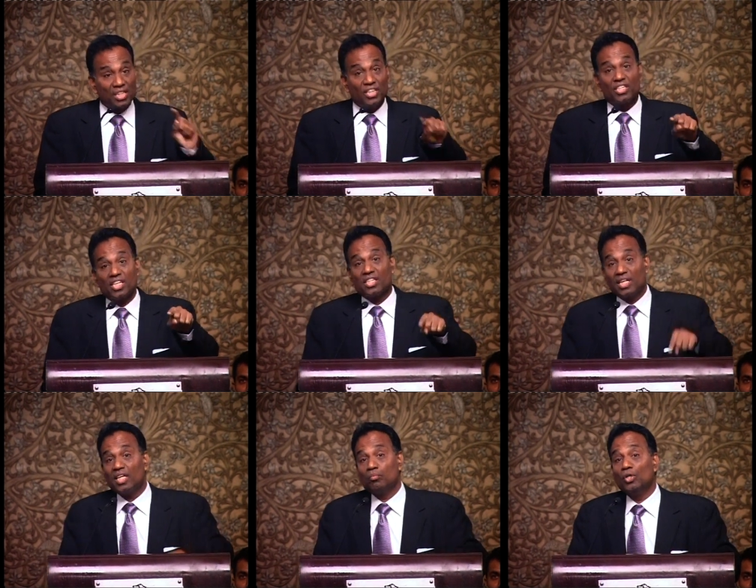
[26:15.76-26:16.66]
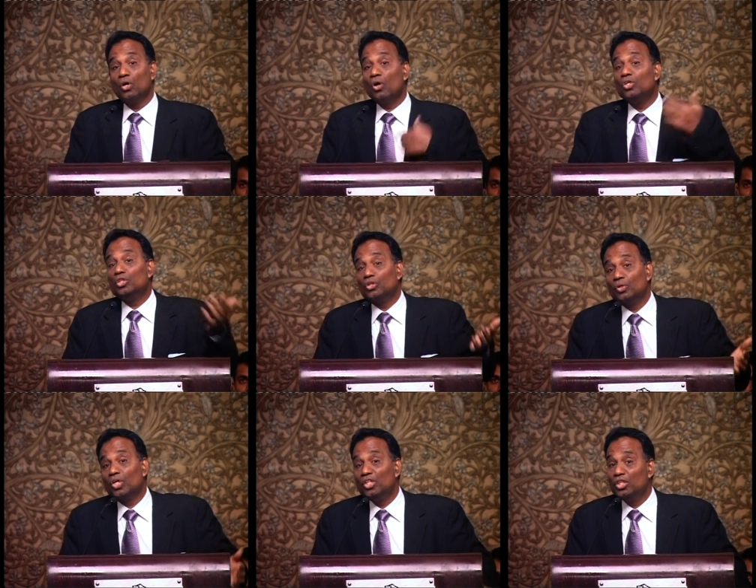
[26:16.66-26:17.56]
This has led me on to
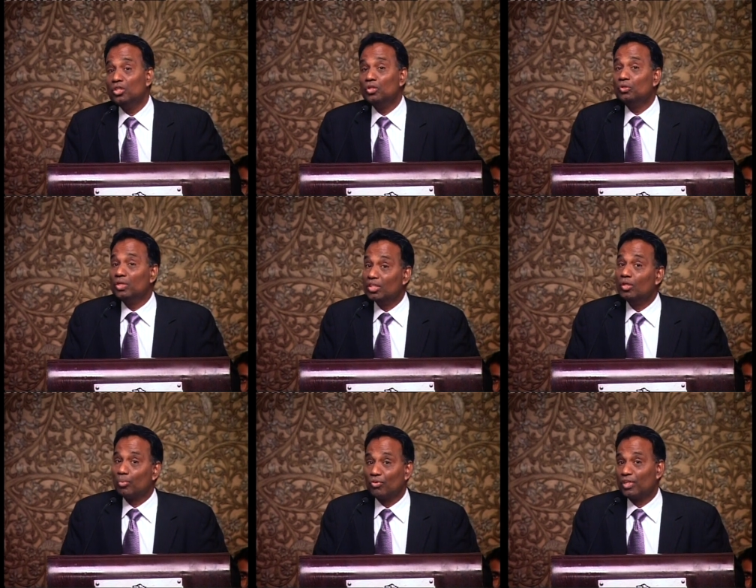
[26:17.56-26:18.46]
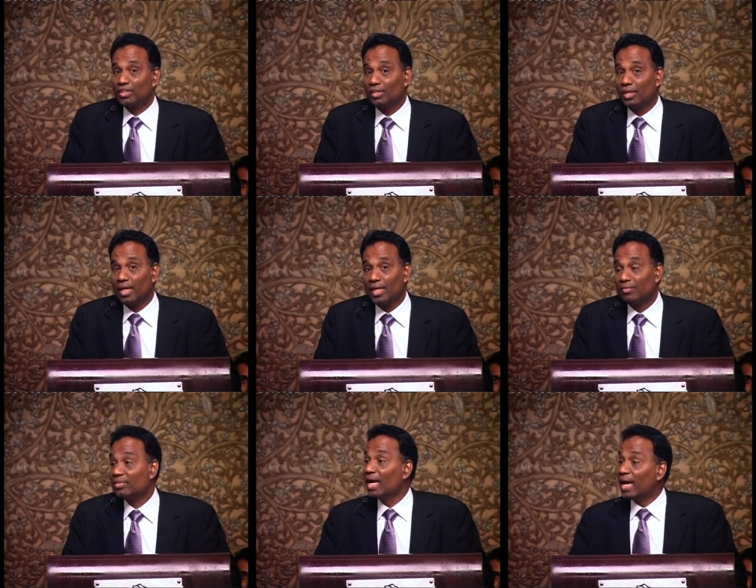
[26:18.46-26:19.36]
continue in the professional
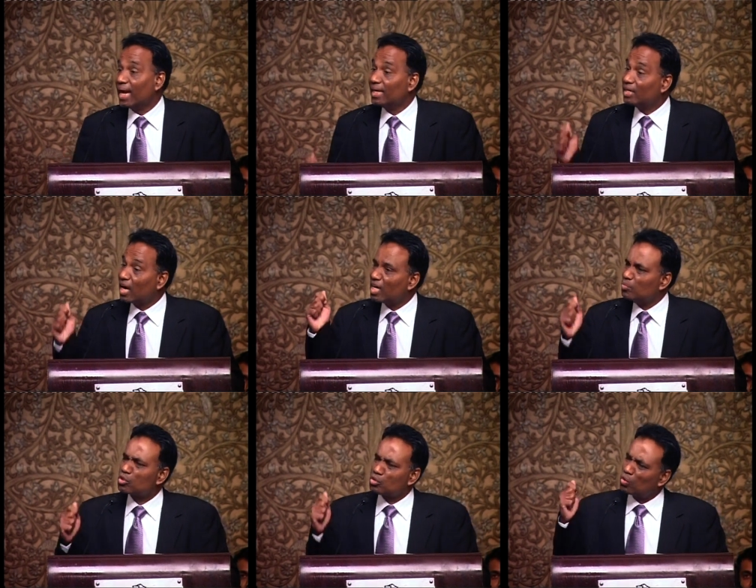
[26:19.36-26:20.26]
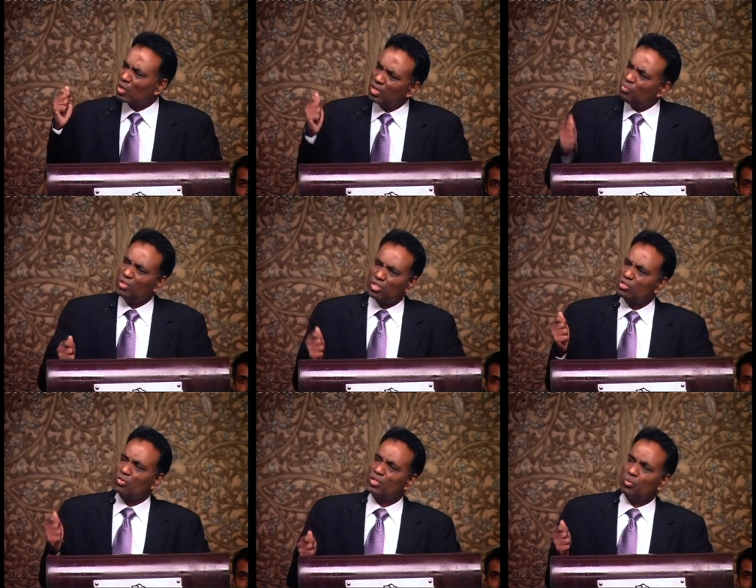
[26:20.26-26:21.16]
life, and I'm so convinced
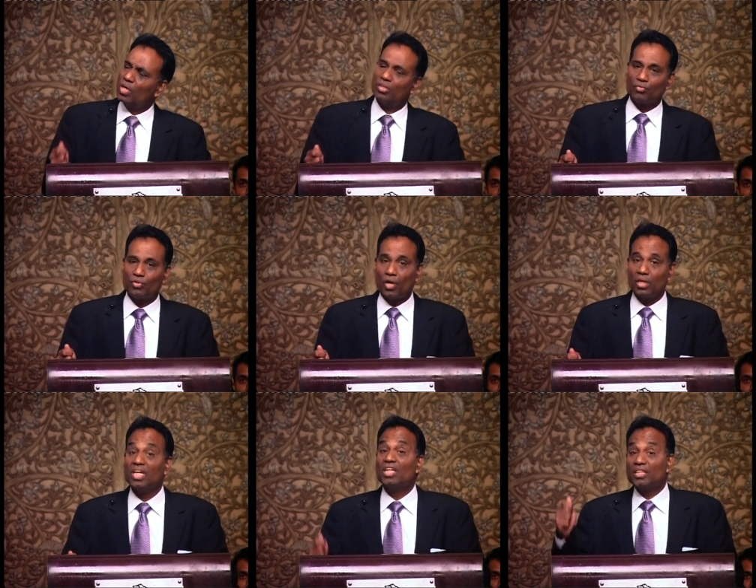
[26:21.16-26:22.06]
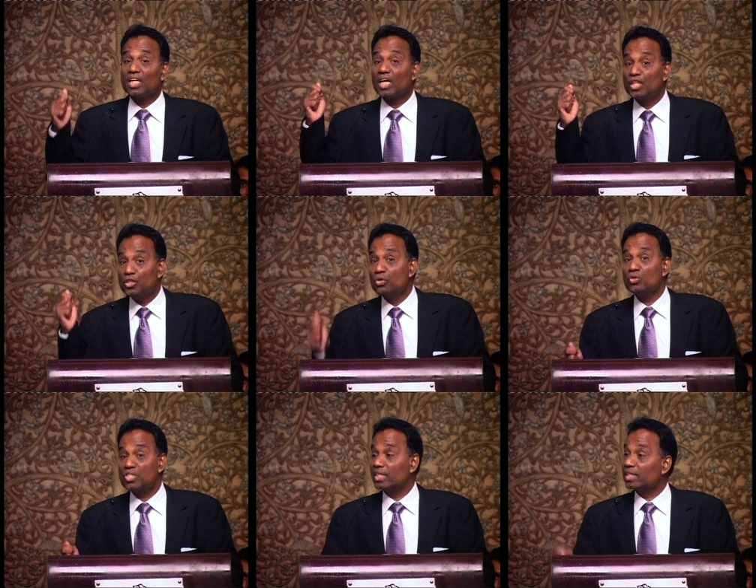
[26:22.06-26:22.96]
of the Word of God that I
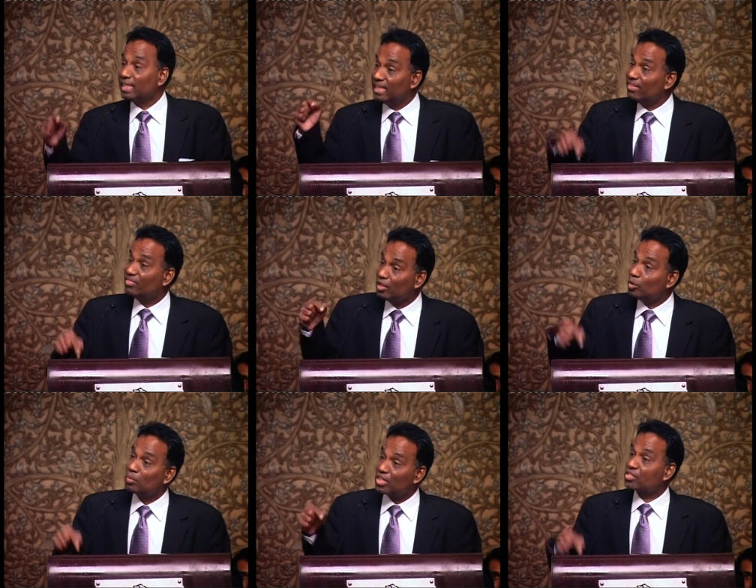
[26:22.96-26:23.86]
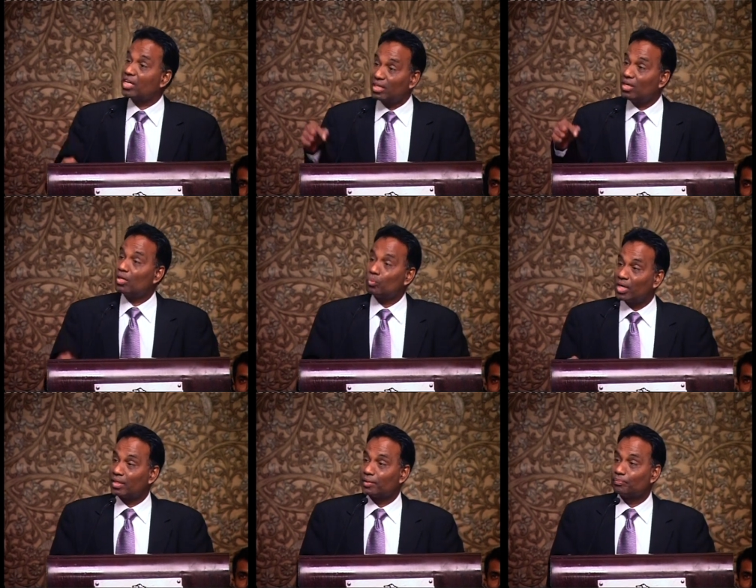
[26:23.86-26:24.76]
use it even in my secular
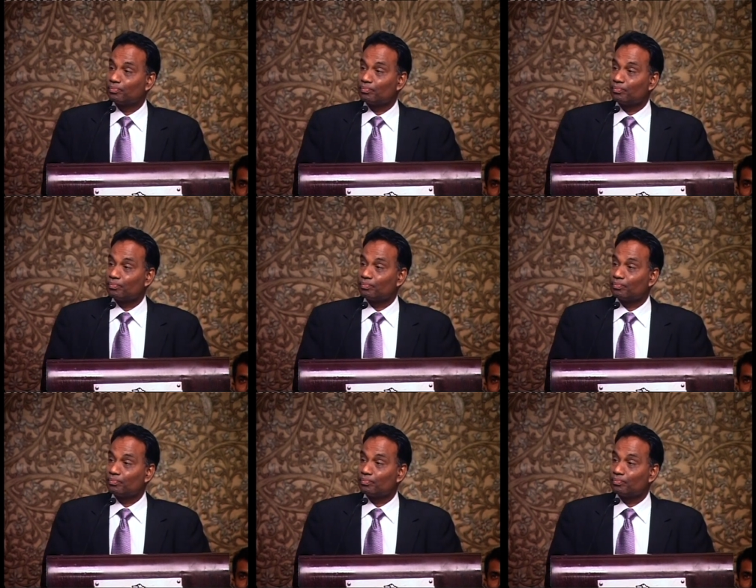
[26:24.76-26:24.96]
work.